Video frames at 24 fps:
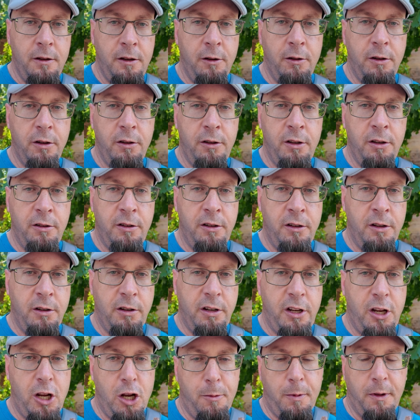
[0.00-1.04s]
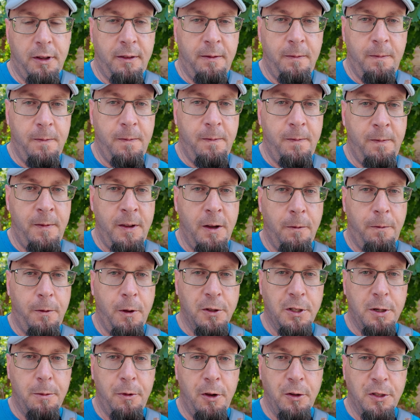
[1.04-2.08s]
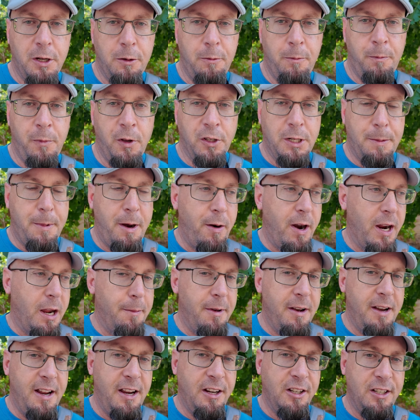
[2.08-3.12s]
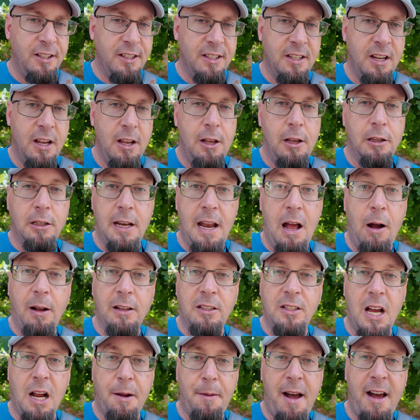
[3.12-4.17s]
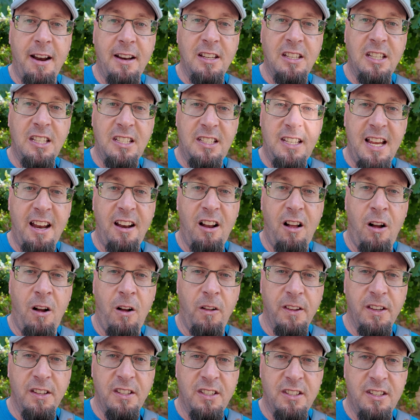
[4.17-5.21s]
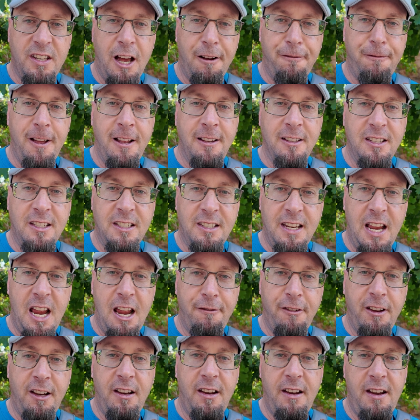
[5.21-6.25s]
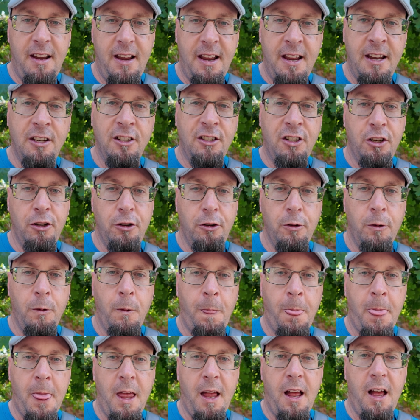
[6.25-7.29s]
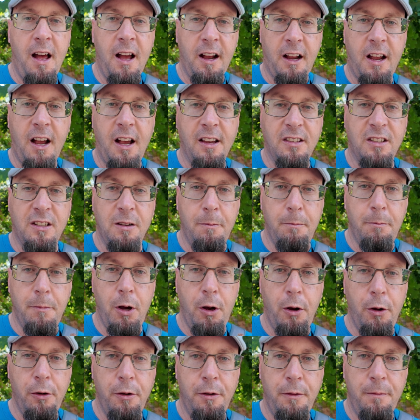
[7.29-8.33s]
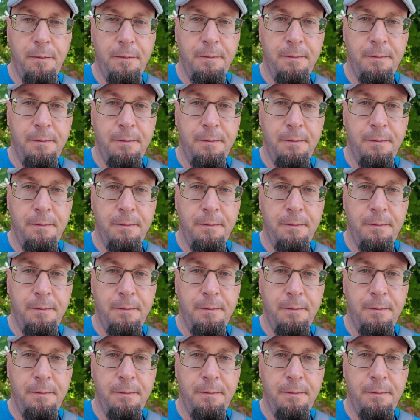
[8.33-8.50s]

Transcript: you do you, but you know, those are my recommendations. So now let's talk about how to set all this stuff and save it into a custom mode.